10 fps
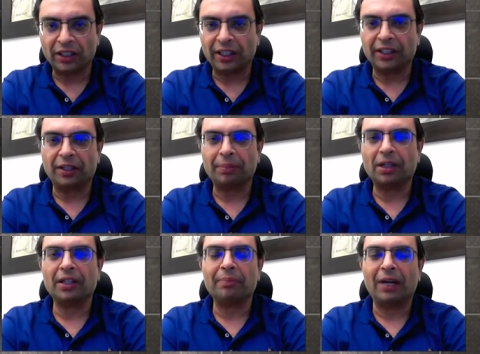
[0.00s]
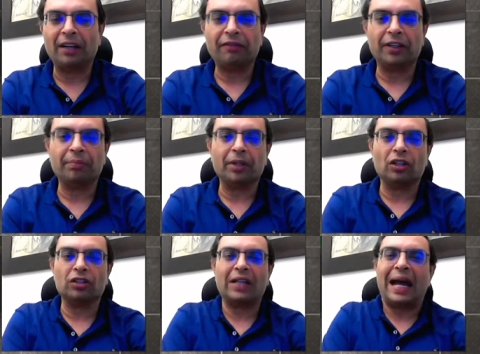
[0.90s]
So they typically benefit
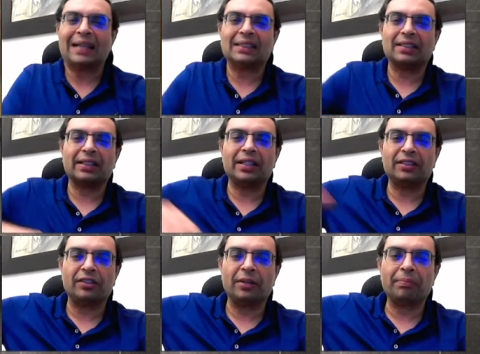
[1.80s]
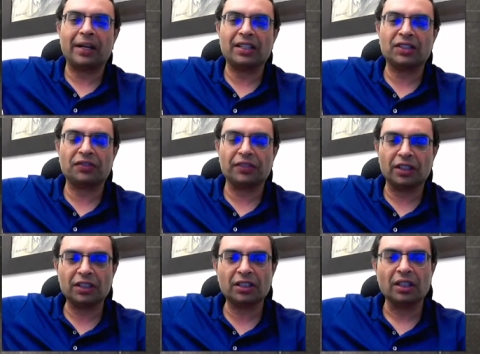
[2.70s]
because the assets get repriced
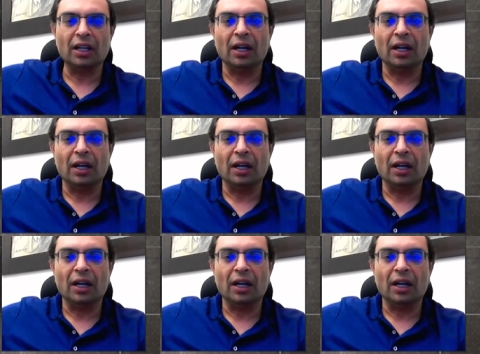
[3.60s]
first